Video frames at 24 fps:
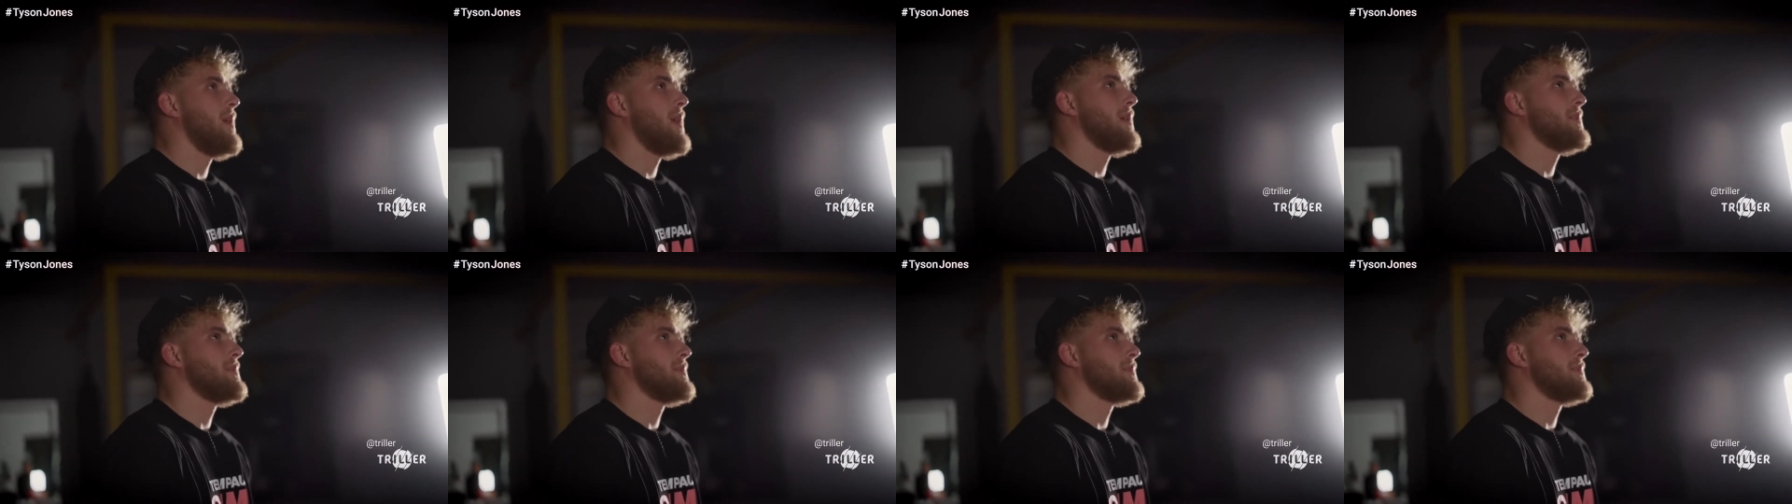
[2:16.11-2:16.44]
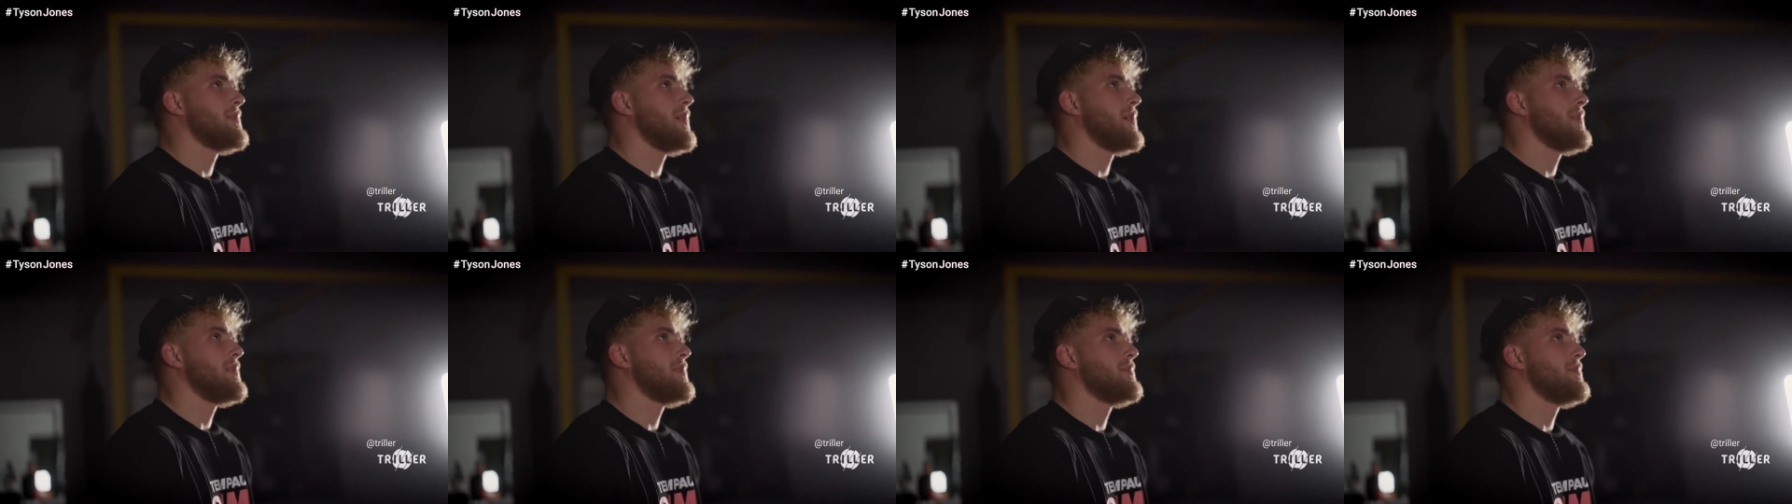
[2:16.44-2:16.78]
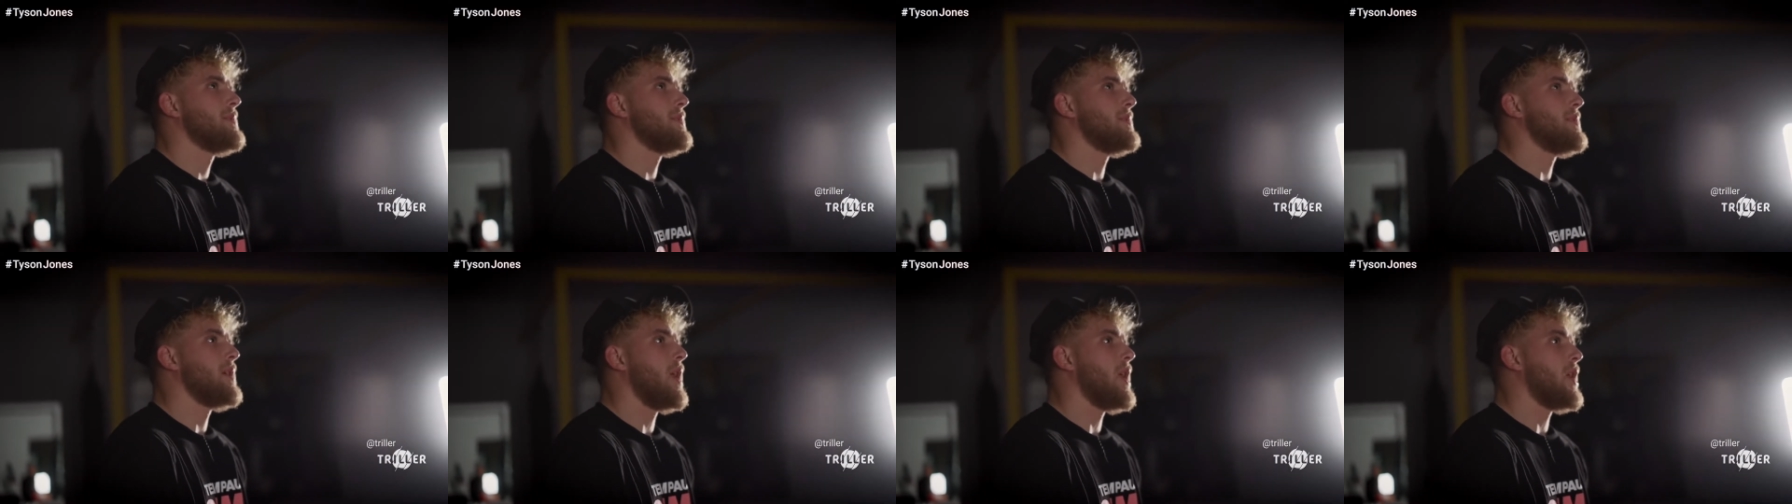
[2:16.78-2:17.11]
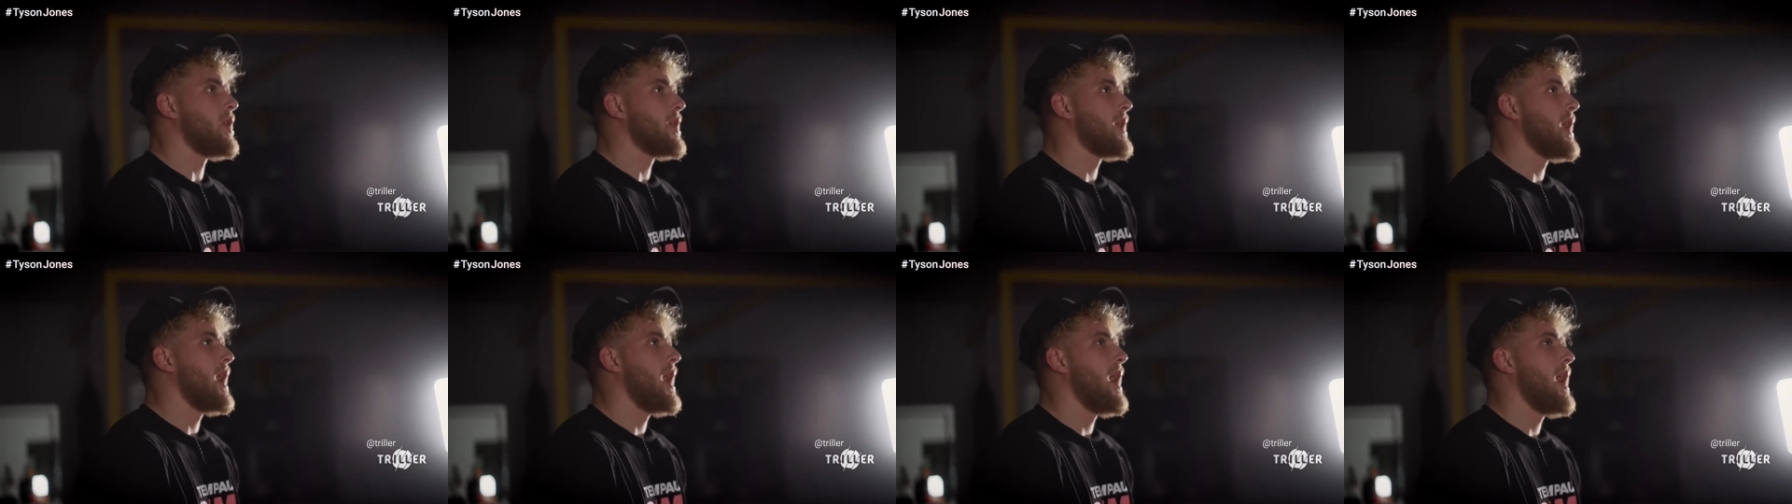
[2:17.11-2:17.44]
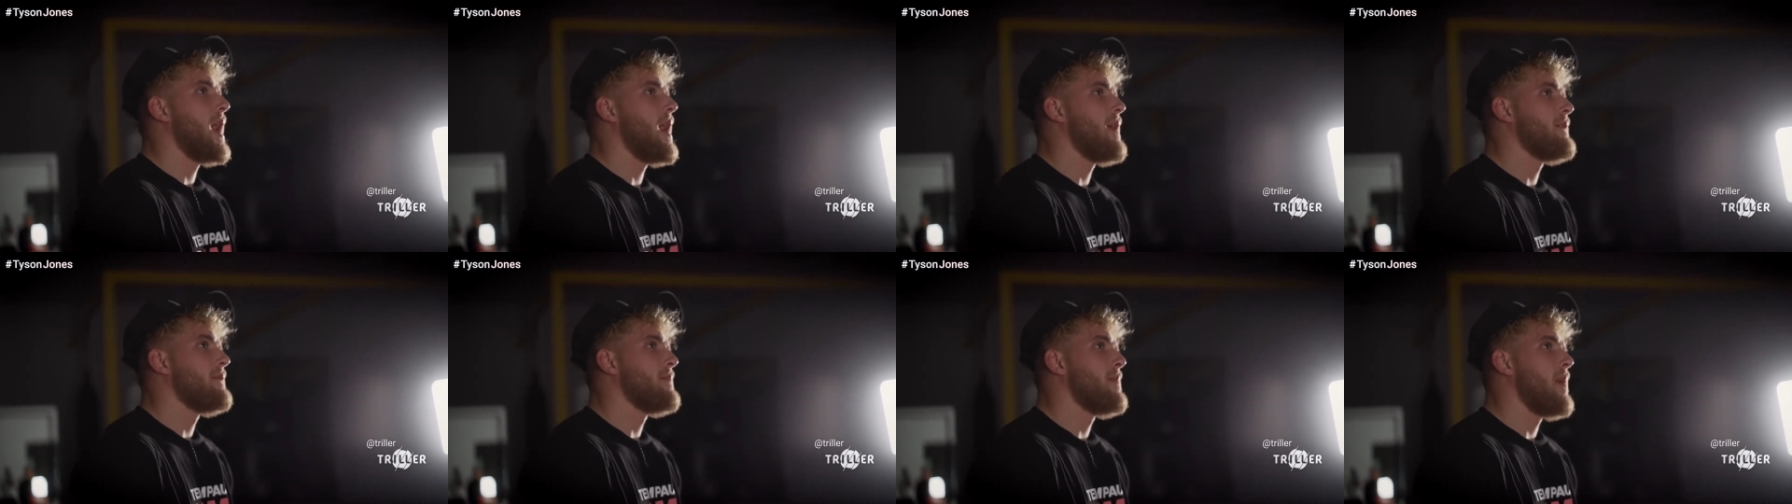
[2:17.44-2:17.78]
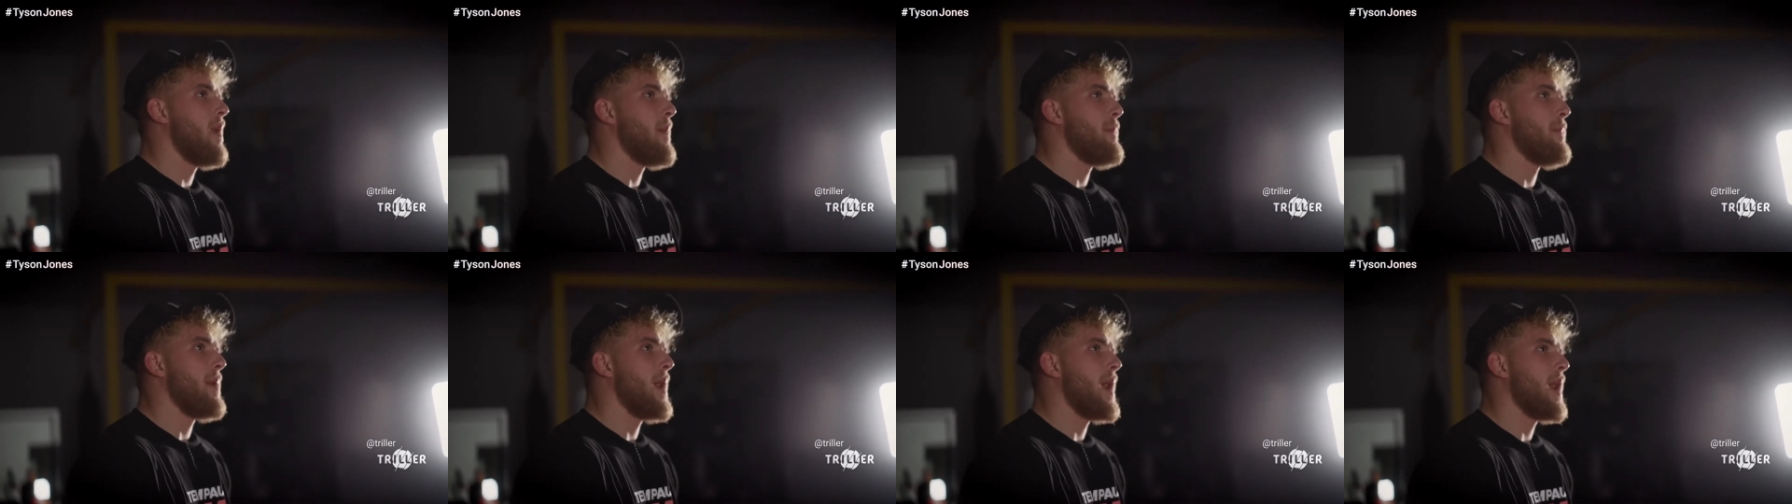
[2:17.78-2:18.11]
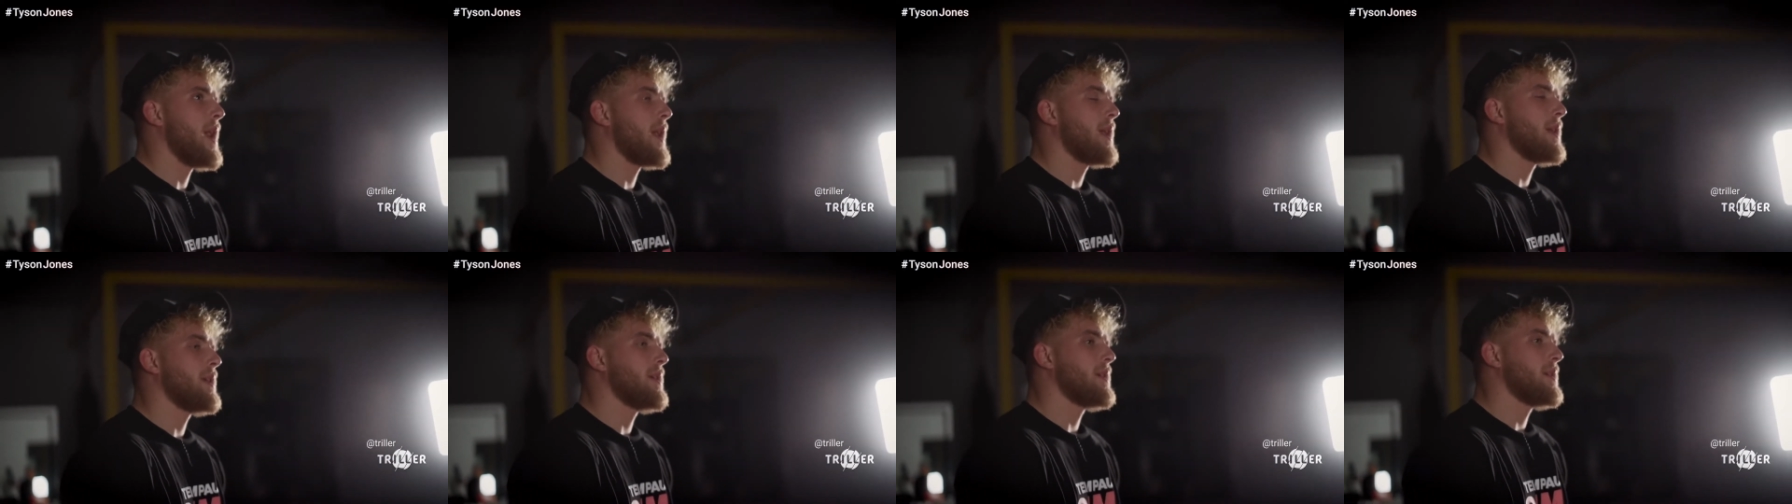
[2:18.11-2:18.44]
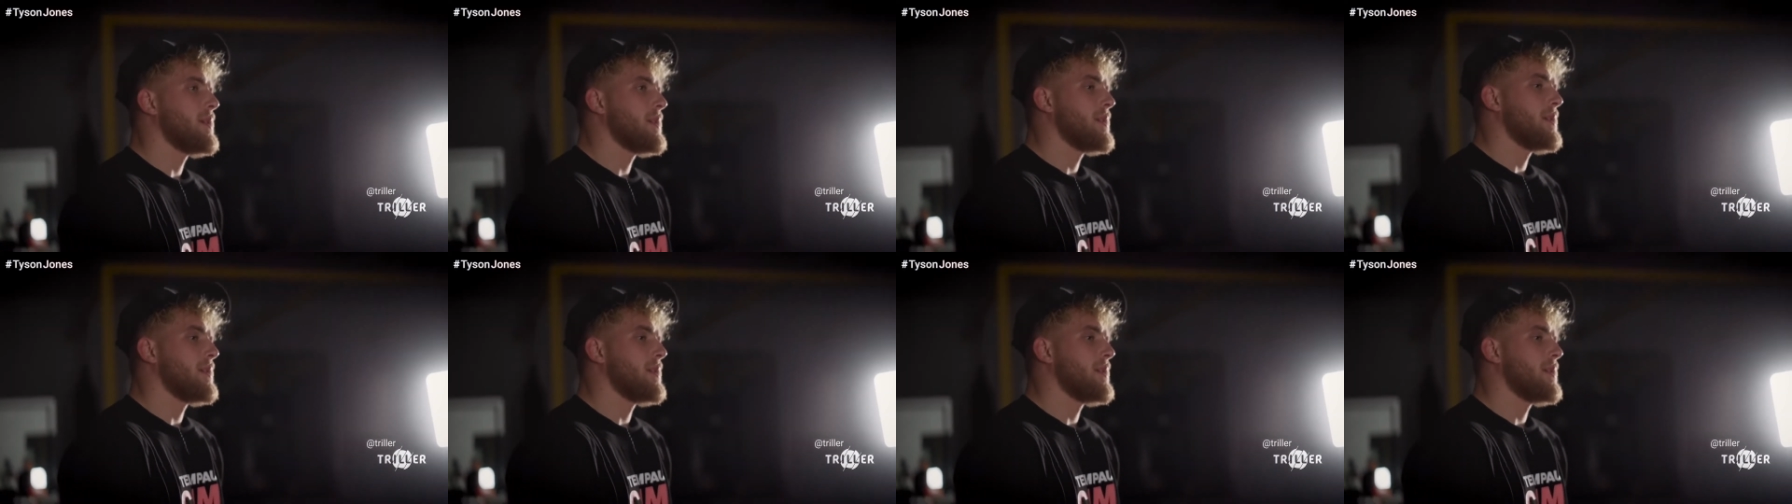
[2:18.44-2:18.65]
my success is the target I have in my back.